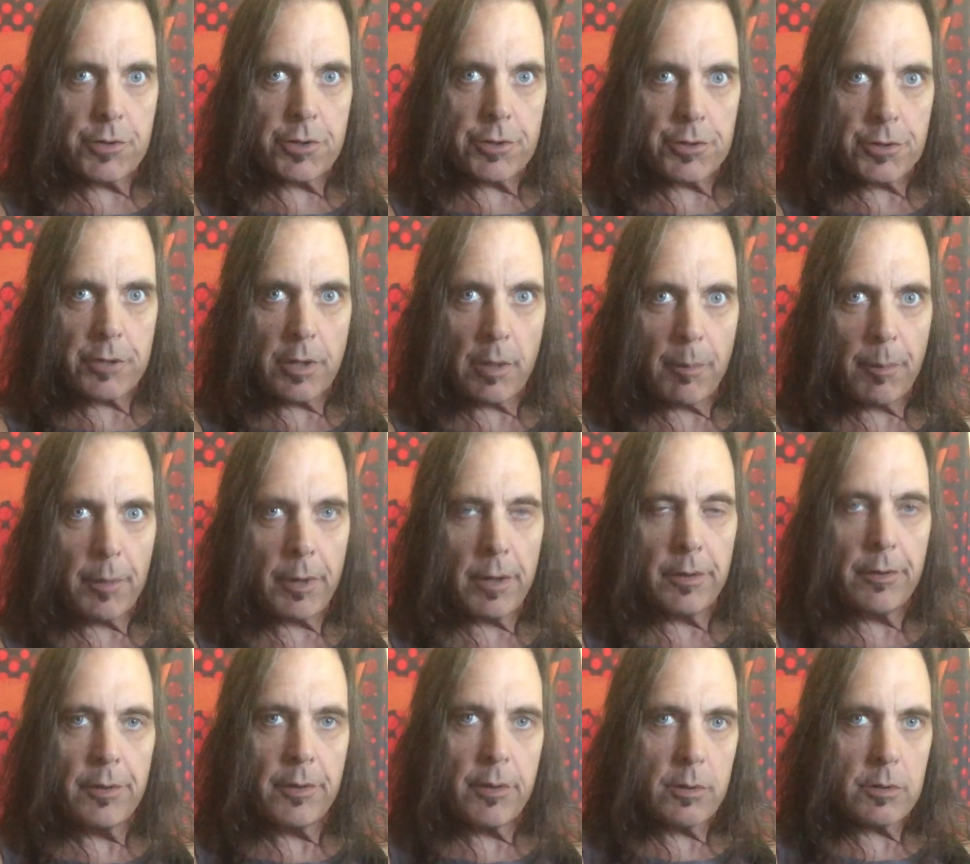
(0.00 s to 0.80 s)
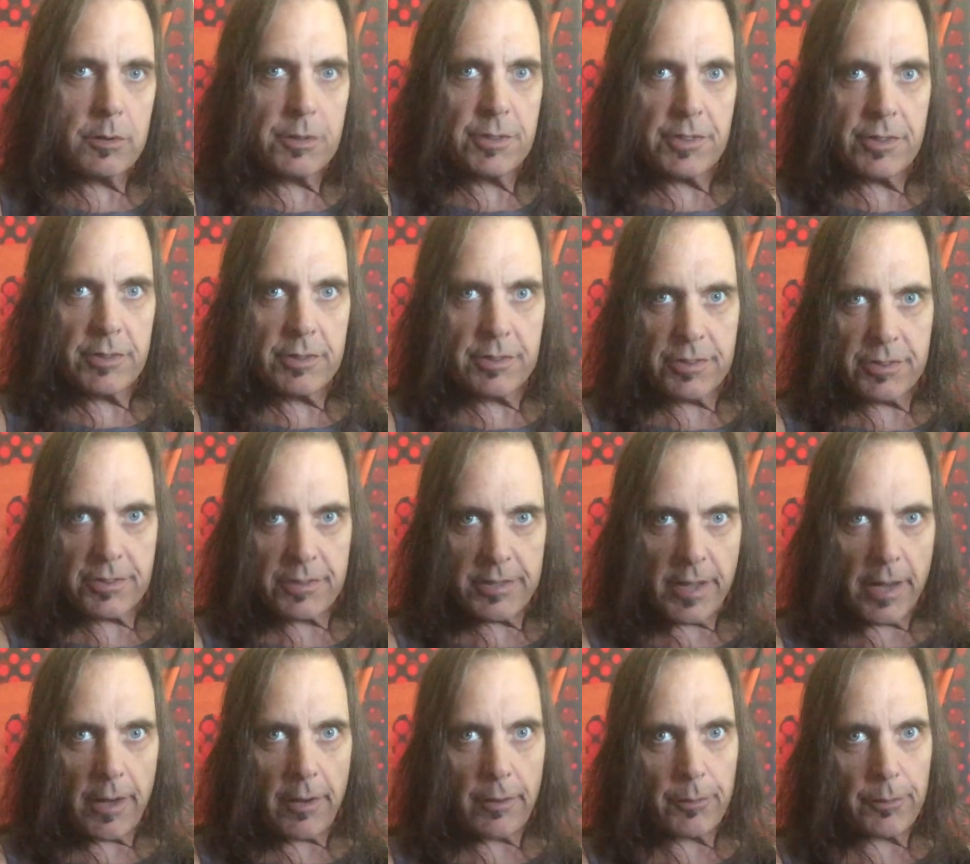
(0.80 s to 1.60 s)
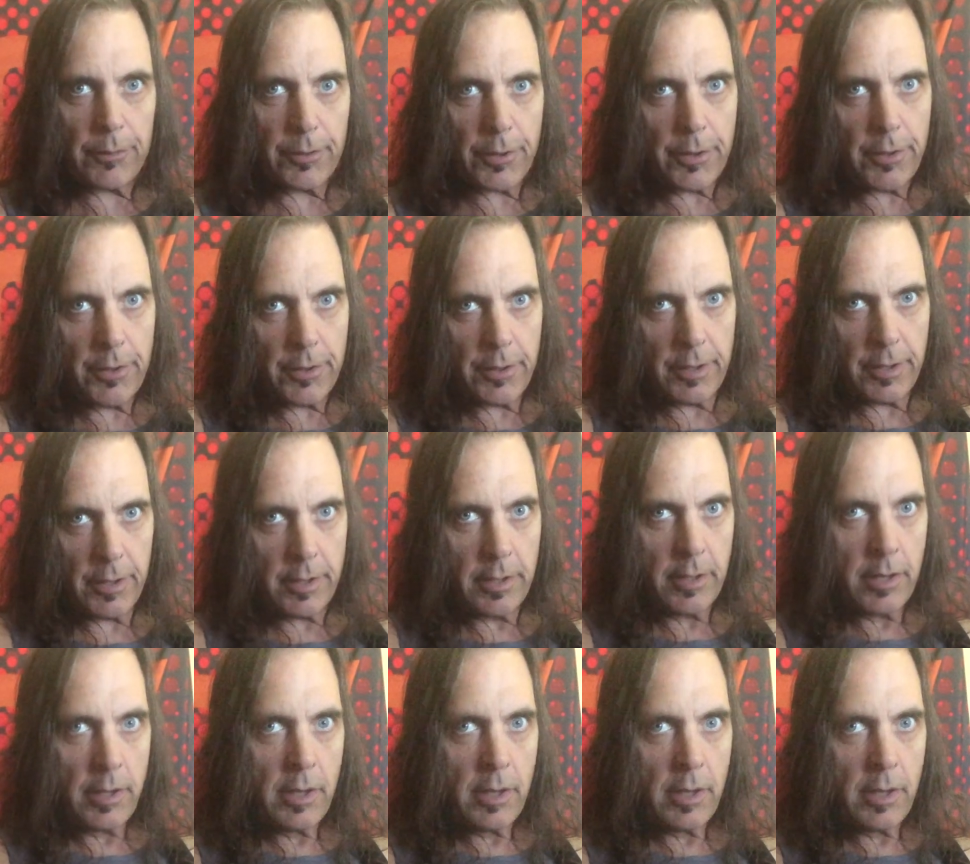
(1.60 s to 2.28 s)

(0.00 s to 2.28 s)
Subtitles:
You're stopping on notes that sound good.